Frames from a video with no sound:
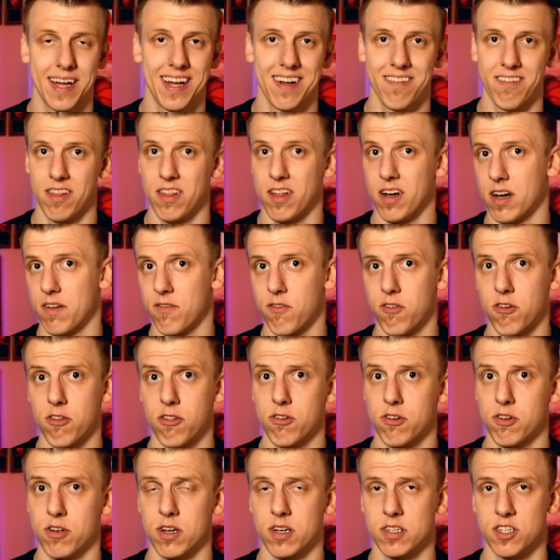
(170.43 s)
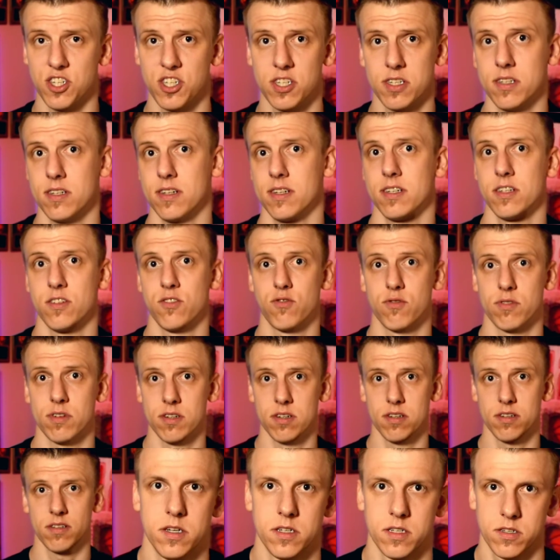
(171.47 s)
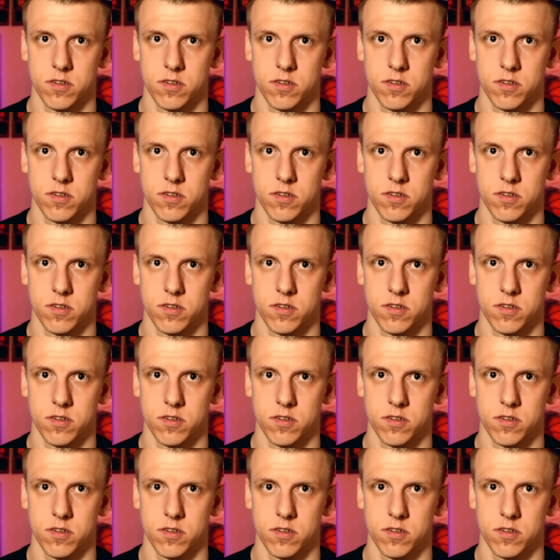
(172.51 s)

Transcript: I have a lot of other agility drills,